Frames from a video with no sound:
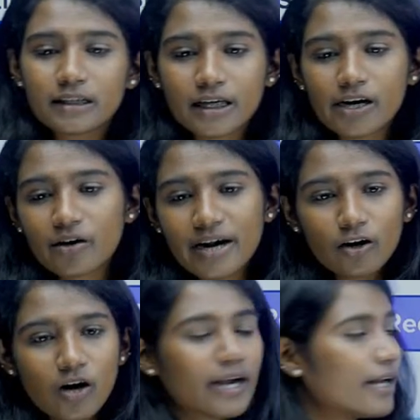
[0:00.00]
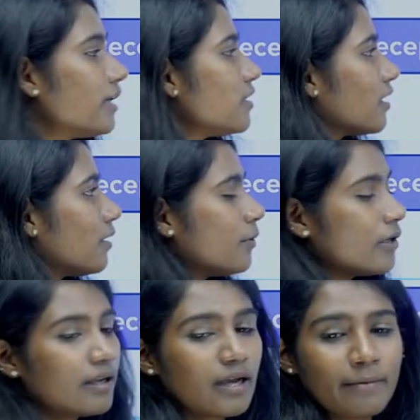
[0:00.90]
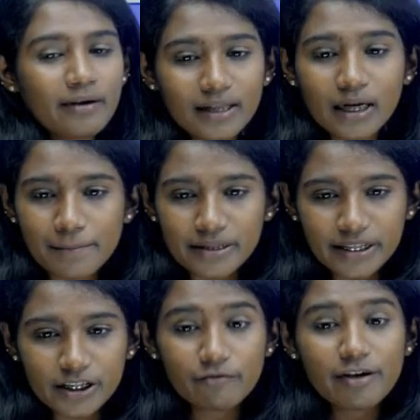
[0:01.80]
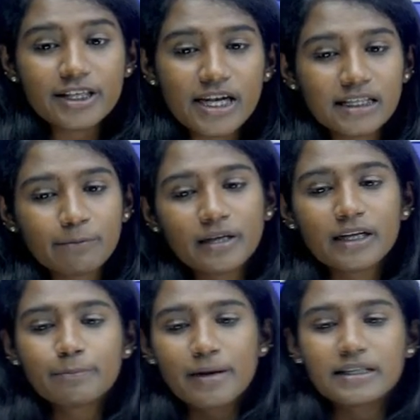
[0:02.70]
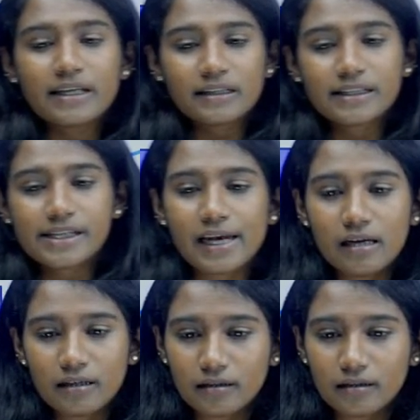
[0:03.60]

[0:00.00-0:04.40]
this control and coordination. Come on, comment in the comment section. Which receptor is present in skin?